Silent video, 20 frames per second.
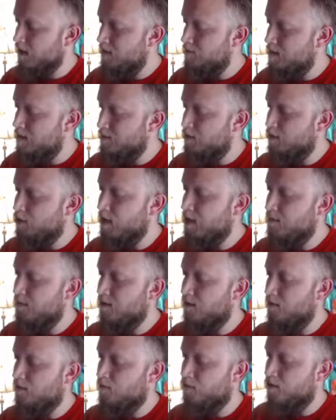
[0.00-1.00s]
and beat Reshaping
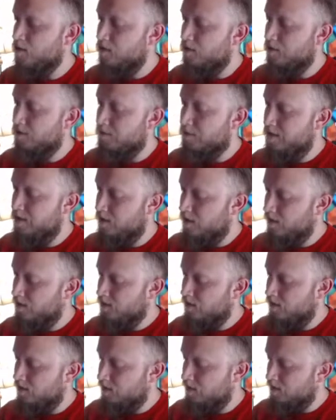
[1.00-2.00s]
Our World. 3 cards
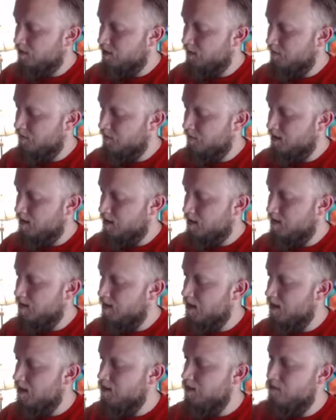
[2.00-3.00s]
all cost differently.
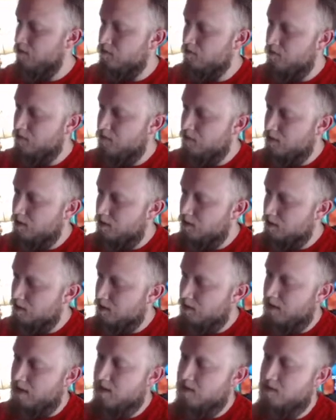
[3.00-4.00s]
They do.
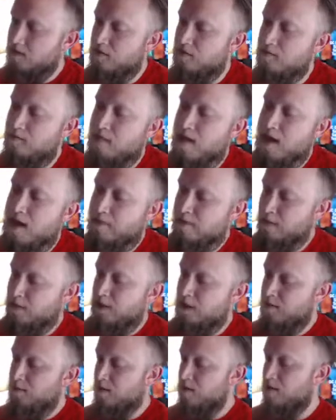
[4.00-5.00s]
That's goodbye
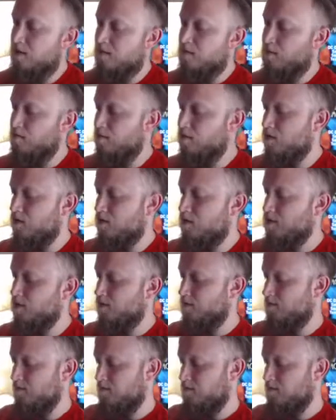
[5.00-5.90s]
Reshaping Our World.